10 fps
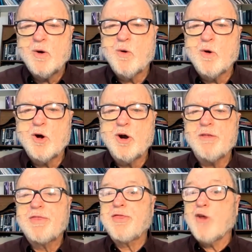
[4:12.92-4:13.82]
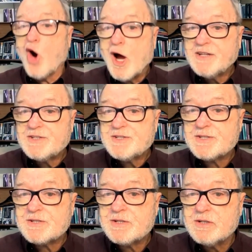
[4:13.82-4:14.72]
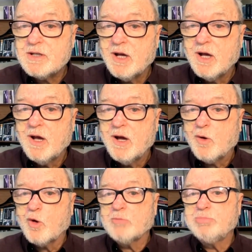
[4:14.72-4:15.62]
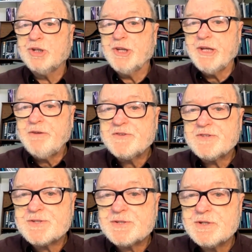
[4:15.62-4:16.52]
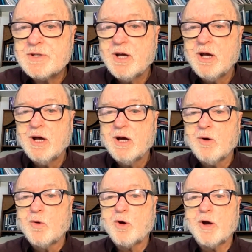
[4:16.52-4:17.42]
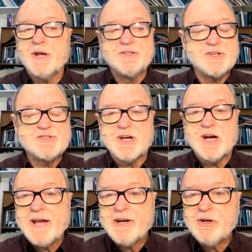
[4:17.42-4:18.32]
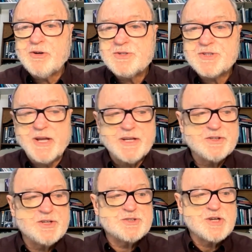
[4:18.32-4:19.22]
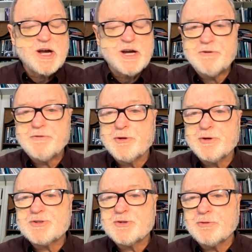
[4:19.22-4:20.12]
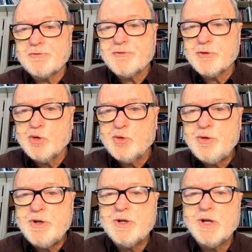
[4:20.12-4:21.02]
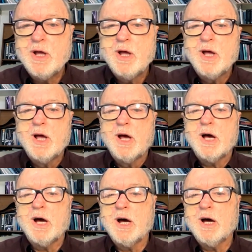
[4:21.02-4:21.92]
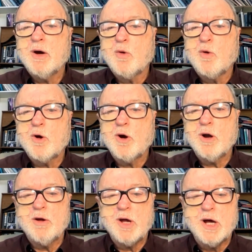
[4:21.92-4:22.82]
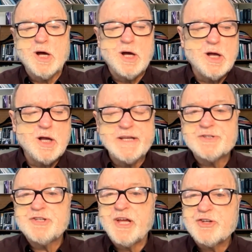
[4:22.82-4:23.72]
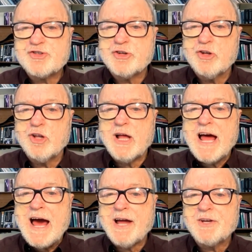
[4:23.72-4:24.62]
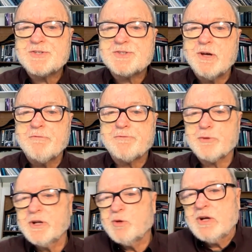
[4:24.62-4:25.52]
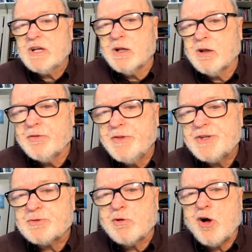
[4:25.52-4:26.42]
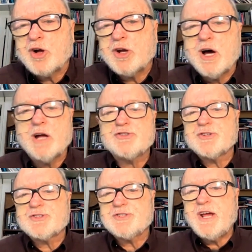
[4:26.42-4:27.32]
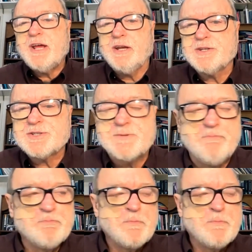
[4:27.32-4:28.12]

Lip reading: or thoughts, or beliefs, or a desire, say a desire for a certain food, or intentional acts of free will. These are all conscious states.